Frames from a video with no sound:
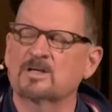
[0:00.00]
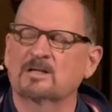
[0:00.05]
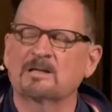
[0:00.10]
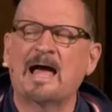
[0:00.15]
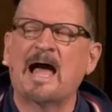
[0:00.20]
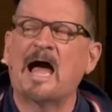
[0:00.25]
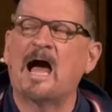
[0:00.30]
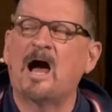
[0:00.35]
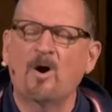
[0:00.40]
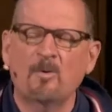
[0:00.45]

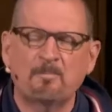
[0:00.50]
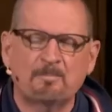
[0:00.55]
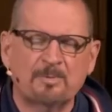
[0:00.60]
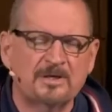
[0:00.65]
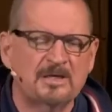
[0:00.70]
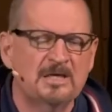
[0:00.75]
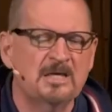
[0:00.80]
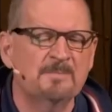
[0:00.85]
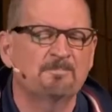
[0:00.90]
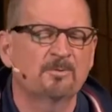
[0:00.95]
Allow
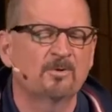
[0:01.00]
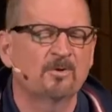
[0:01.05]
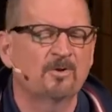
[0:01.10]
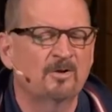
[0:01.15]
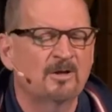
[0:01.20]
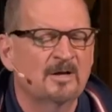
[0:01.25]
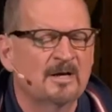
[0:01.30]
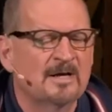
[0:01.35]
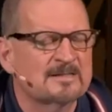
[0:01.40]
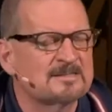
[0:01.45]

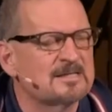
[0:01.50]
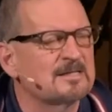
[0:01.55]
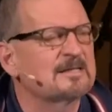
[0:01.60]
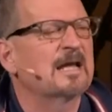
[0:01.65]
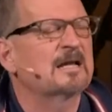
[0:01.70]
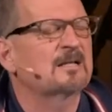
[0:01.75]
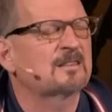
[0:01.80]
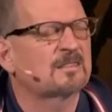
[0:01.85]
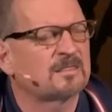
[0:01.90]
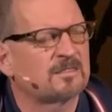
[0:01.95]
people to
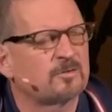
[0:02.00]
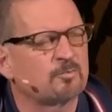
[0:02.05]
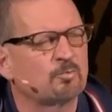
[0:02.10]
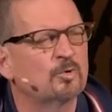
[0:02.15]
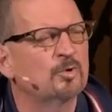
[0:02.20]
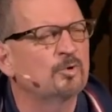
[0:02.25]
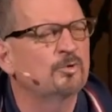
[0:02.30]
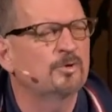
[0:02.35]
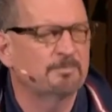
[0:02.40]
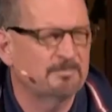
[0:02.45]
get
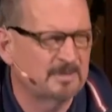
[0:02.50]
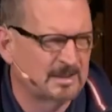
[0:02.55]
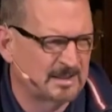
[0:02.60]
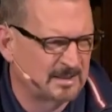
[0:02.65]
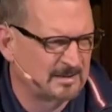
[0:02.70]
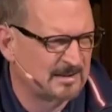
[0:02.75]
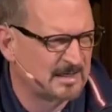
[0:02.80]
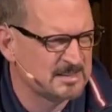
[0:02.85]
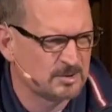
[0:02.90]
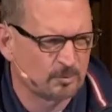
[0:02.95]
through to
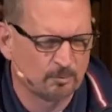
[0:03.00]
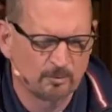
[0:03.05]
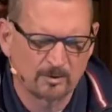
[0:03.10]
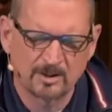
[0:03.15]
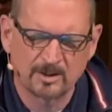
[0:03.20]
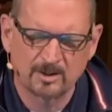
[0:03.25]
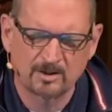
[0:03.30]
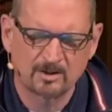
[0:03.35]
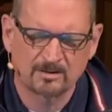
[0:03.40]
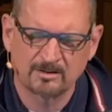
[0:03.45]
me. That's a
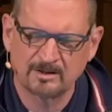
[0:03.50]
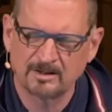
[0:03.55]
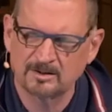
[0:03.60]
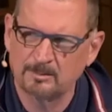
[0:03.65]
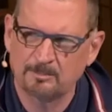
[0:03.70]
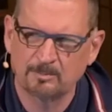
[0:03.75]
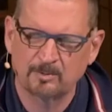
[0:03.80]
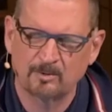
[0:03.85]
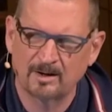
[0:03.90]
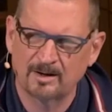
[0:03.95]
really good thing
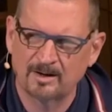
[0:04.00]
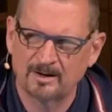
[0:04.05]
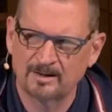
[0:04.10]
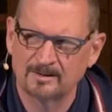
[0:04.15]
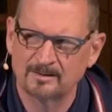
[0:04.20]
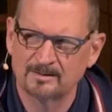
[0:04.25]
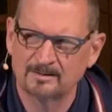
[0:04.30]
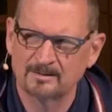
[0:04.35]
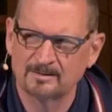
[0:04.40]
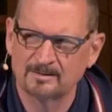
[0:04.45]
to pray.